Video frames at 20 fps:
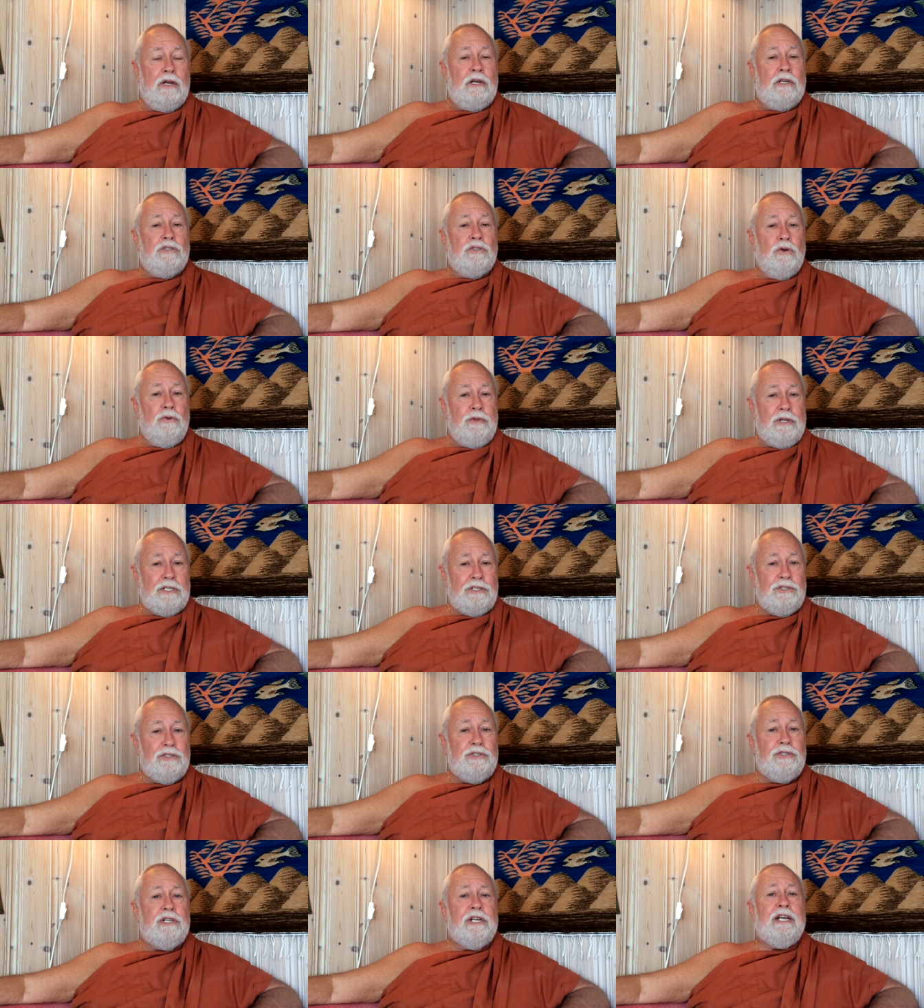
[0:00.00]
So, this
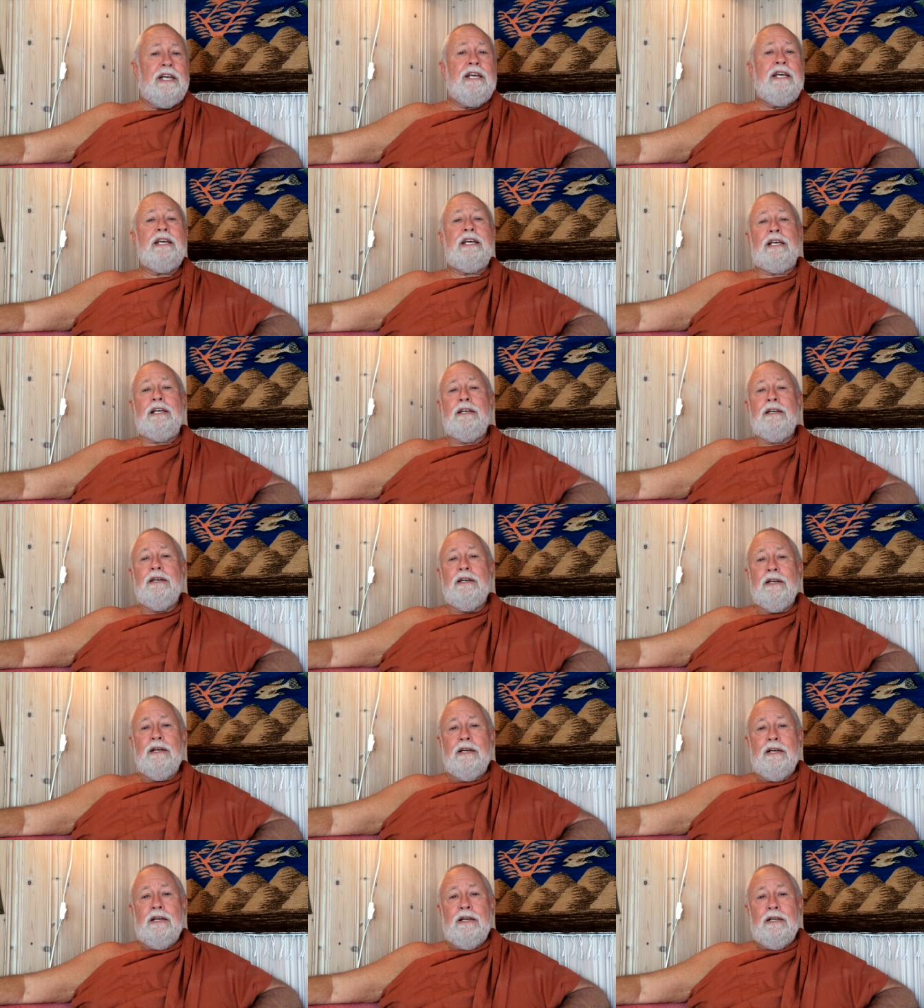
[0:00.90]
is the key
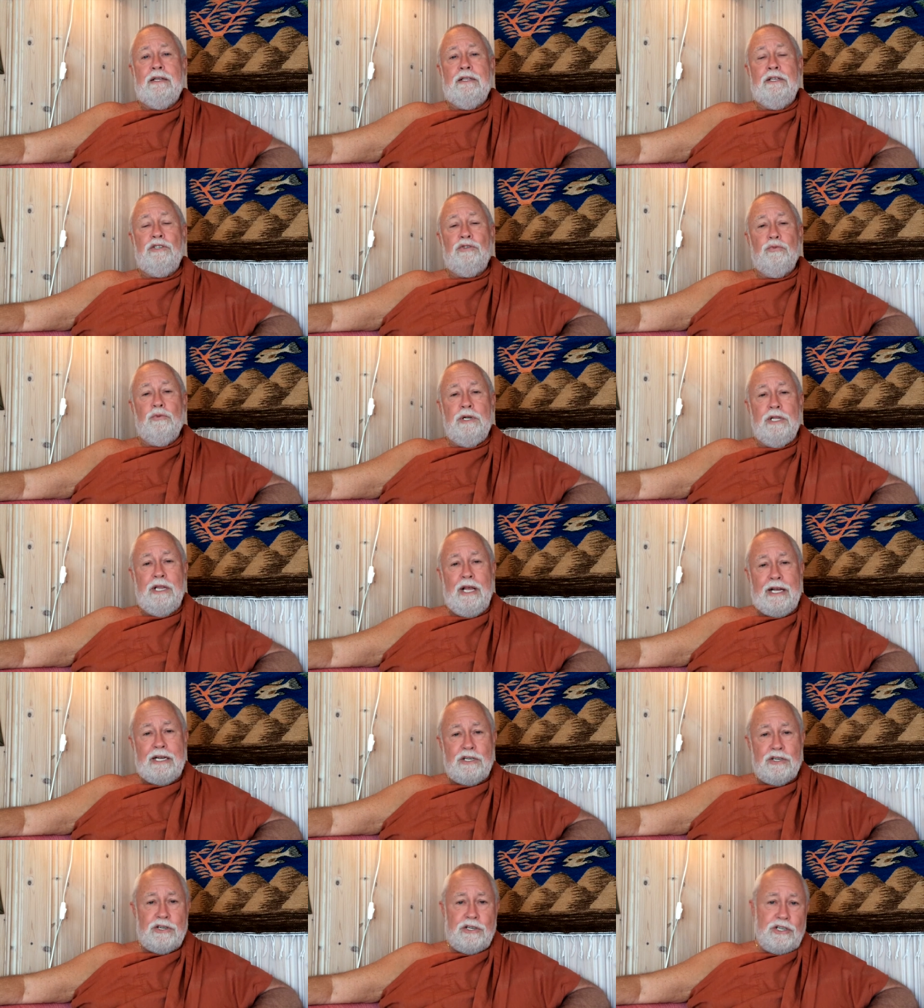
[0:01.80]
this
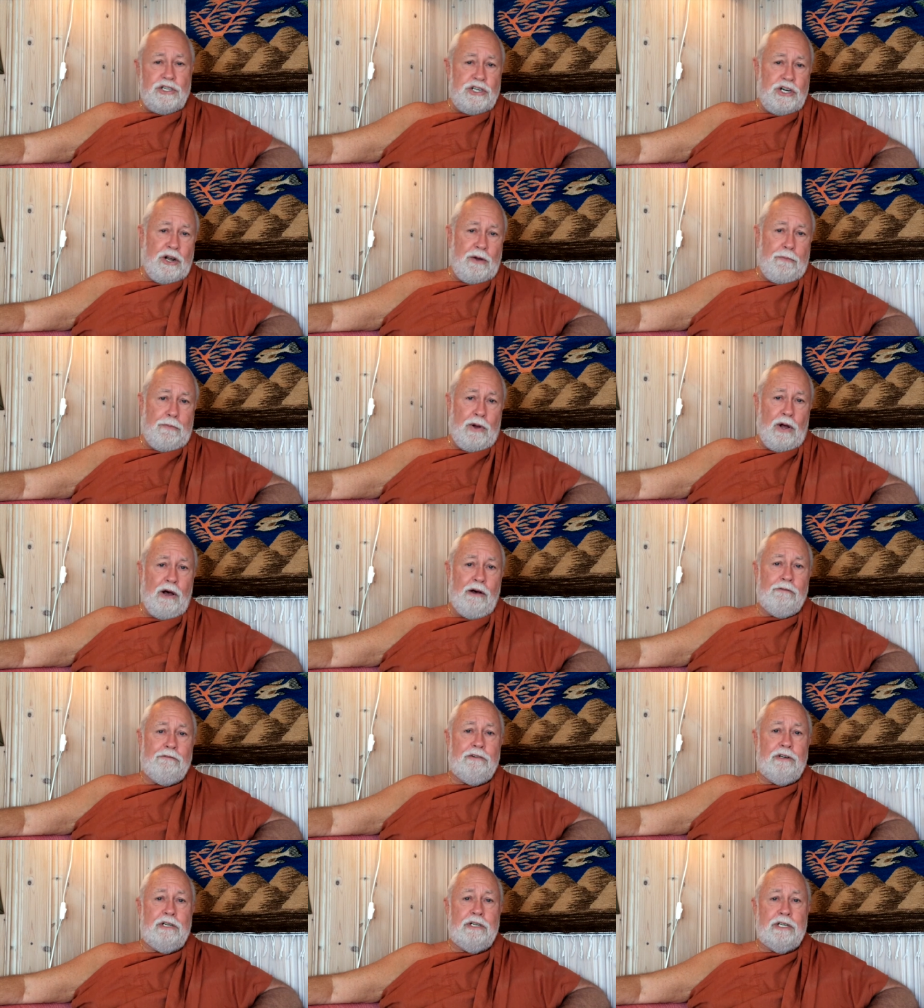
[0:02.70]
relationship
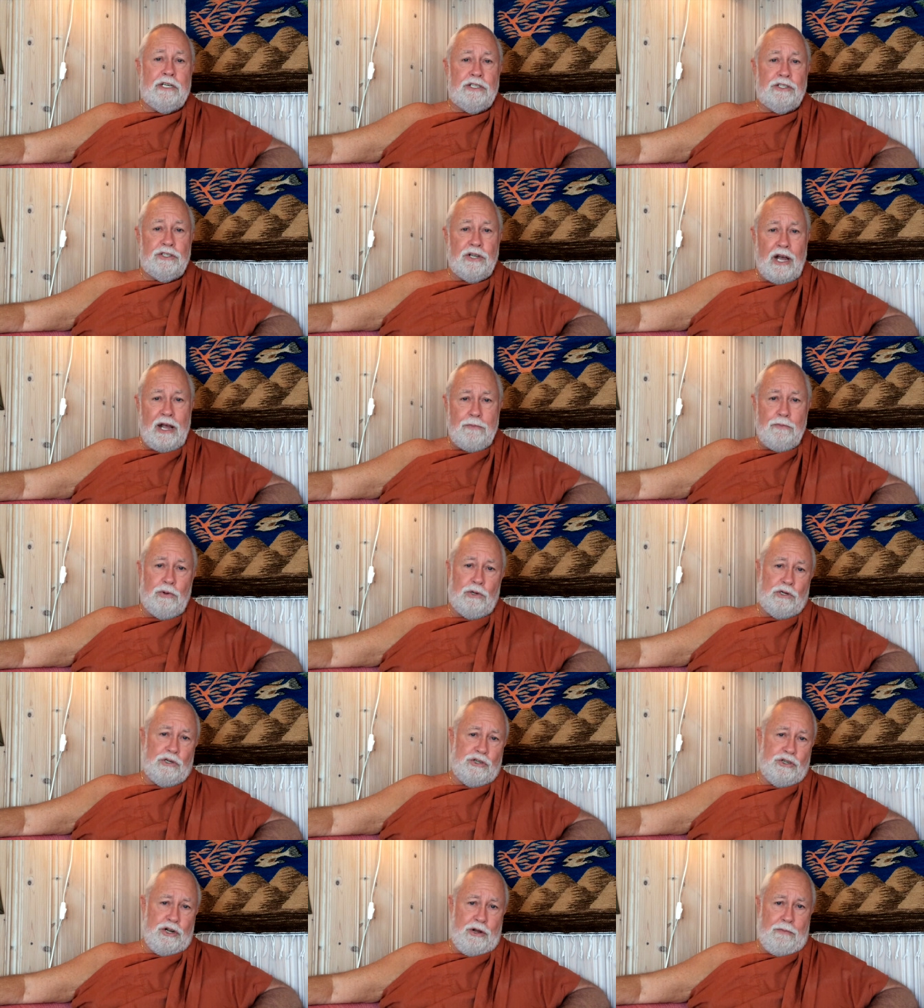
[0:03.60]
of
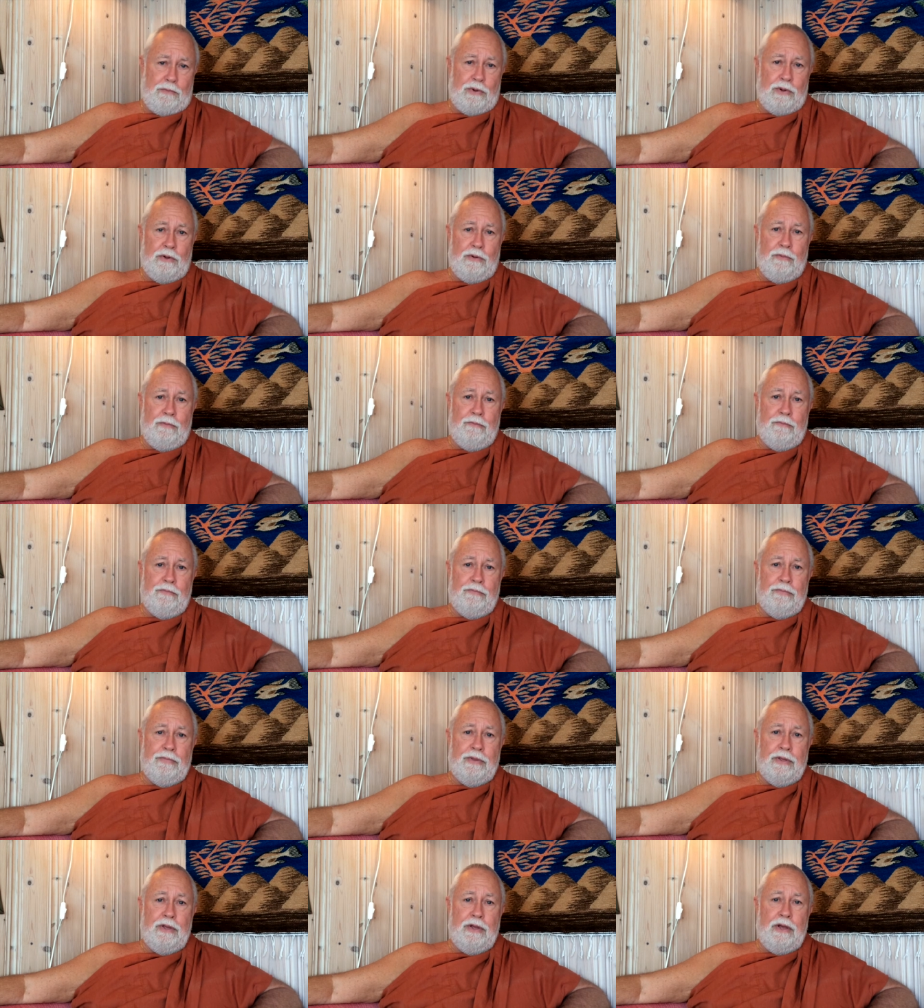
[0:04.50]
discipleship.
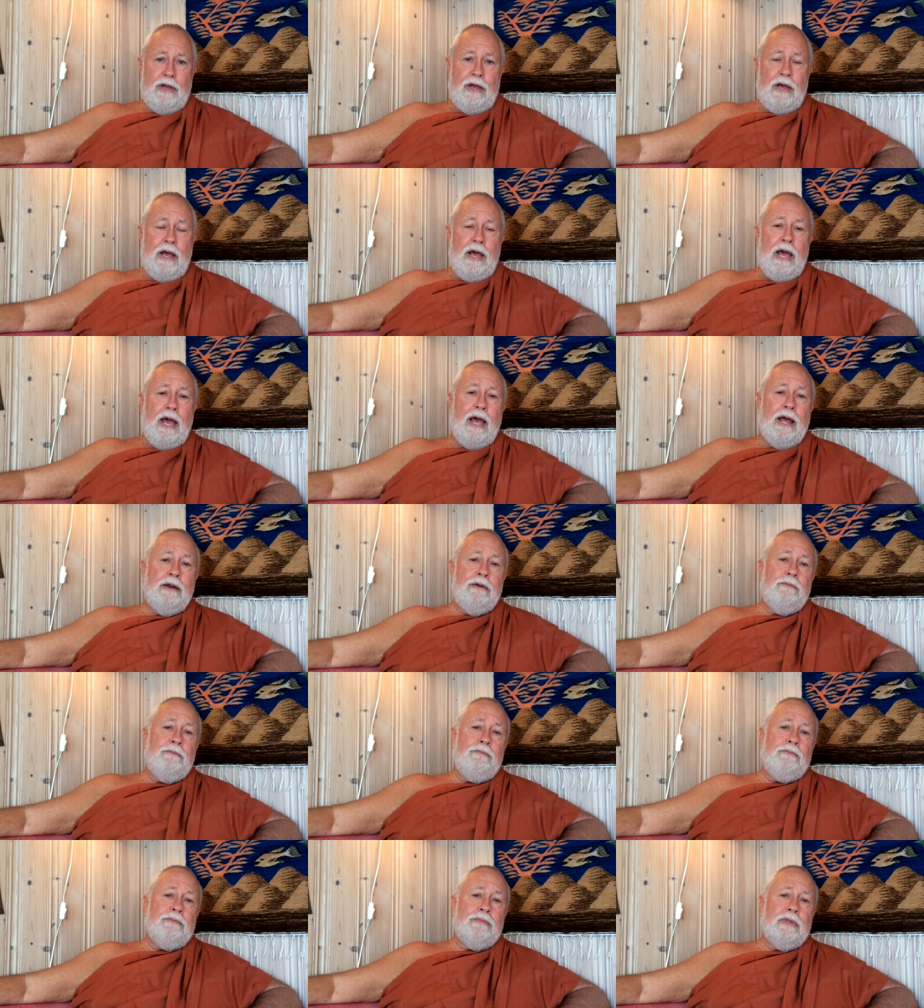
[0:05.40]

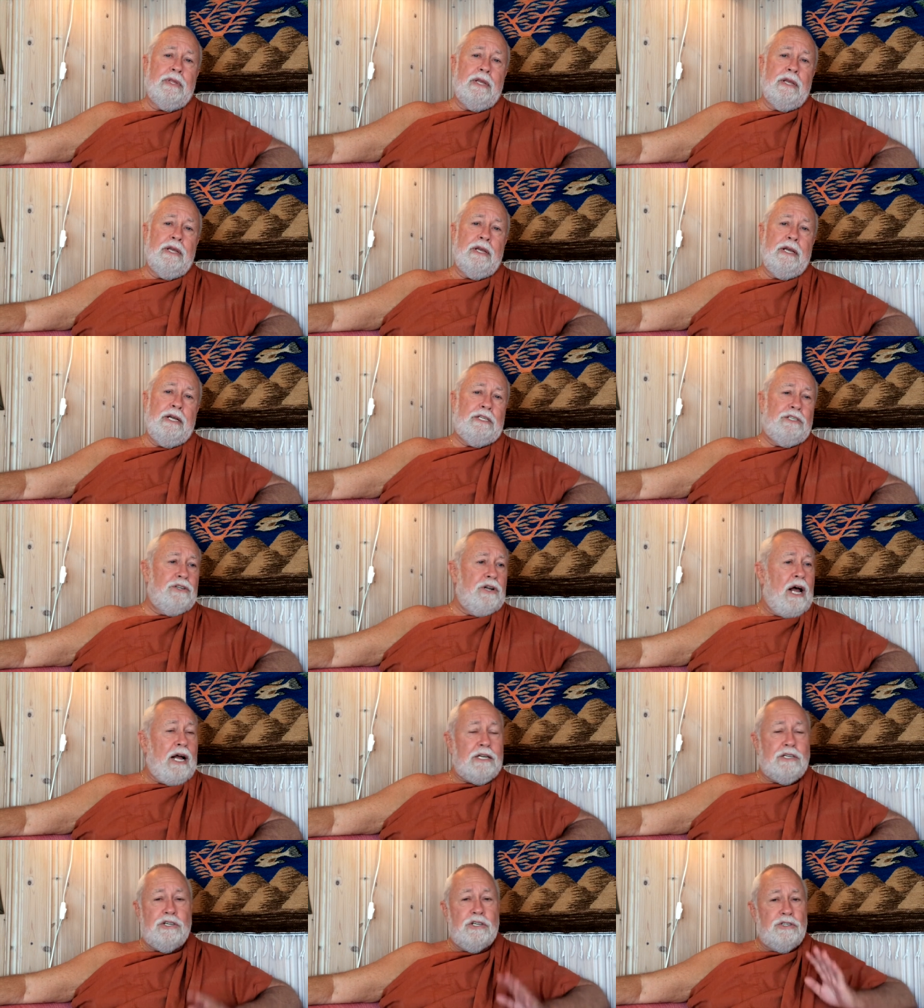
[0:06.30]
And it's
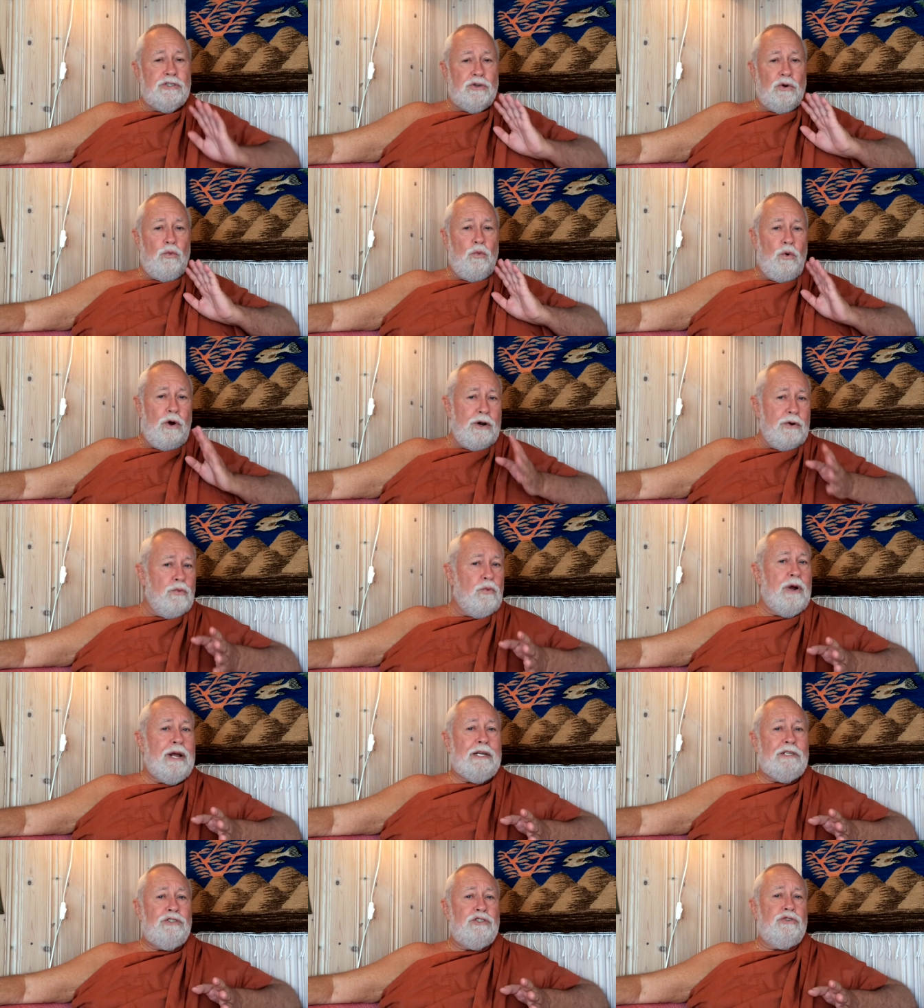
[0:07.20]
not just a one
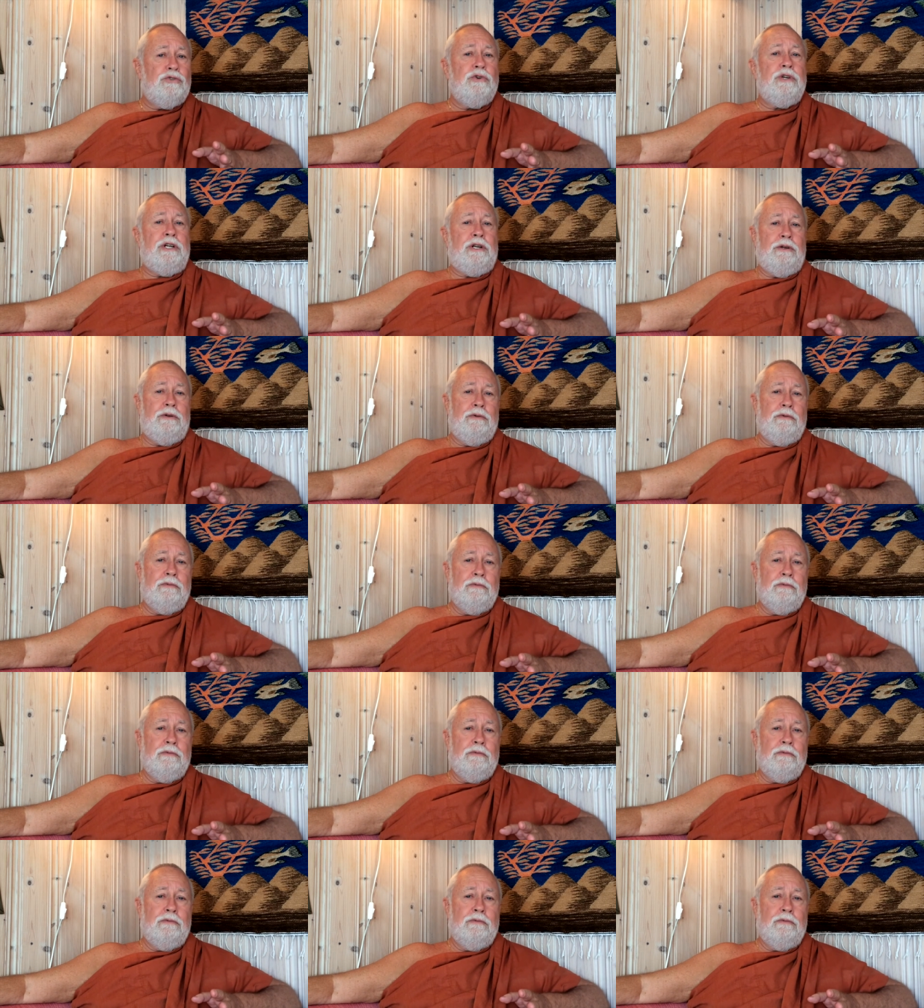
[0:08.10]
way street.